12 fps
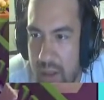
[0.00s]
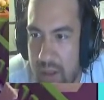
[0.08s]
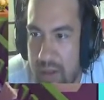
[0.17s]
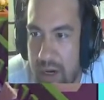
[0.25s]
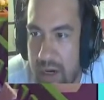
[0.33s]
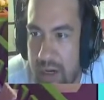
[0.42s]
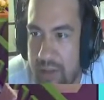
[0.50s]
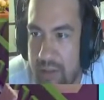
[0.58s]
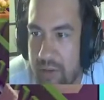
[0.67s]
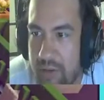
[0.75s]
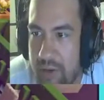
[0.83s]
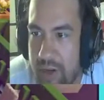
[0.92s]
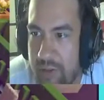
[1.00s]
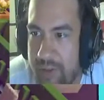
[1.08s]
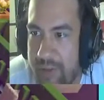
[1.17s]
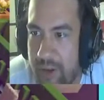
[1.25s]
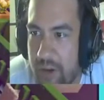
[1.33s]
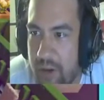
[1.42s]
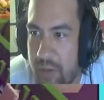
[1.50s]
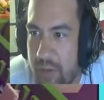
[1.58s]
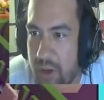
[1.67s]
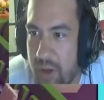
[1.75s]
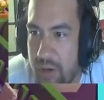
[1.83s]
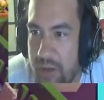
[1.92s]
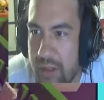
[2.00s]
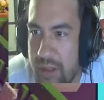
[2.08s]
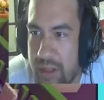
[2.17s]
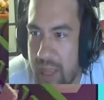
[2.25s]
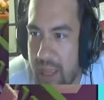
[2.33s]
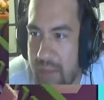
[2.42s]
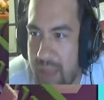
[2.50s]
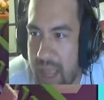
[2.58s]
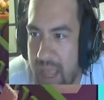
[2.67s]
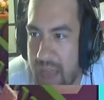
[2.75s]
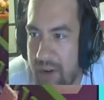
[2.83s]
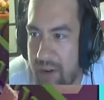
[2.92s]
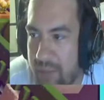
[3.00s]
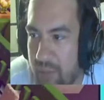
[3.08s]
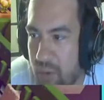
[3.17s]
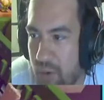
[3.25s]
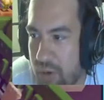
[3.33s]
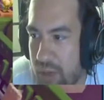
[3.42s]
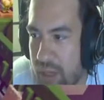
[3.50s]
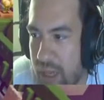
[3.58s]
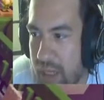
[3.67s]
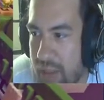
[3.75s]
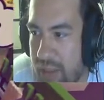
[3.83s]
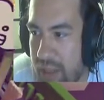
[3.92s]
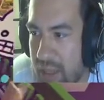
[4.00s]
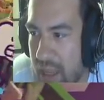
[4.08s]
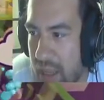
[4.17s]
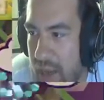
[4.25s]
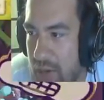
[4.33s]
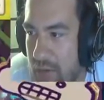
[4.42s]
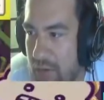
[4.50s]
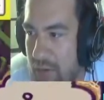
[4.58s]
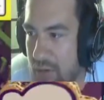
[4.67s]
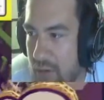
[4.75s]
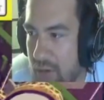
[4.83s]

Sorry, I got to do the stretch with photo mode, because that matters more than anything else.